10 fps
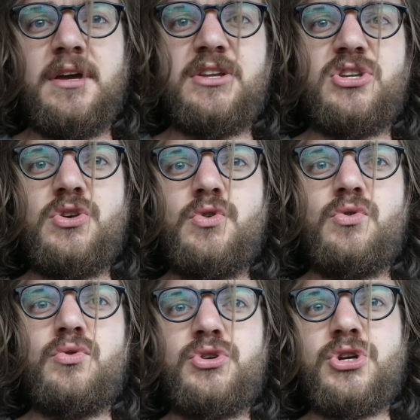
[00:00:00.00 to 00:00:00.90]
it's
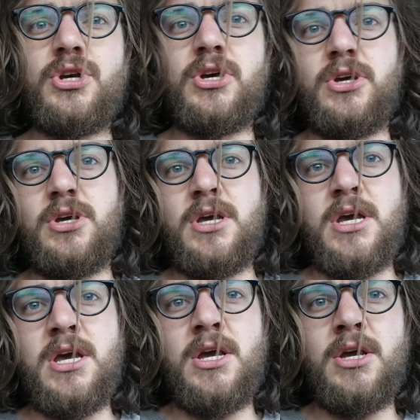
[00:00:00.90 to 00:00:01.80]
huge,
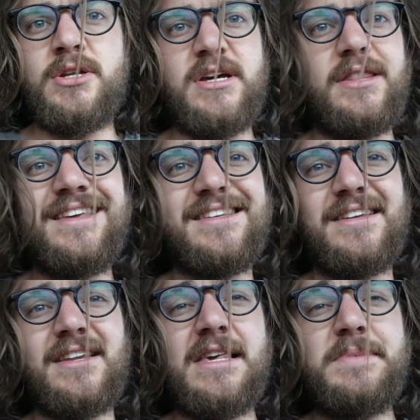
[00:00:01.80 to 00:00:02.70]
and this is
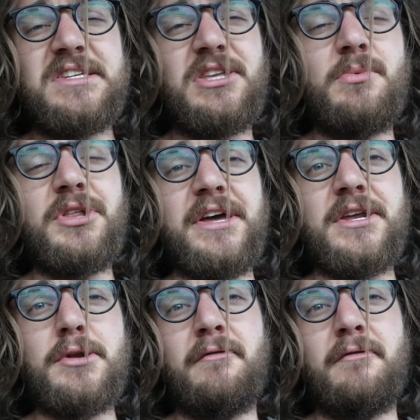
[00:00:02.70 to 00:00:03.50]
gonna keep me stimulated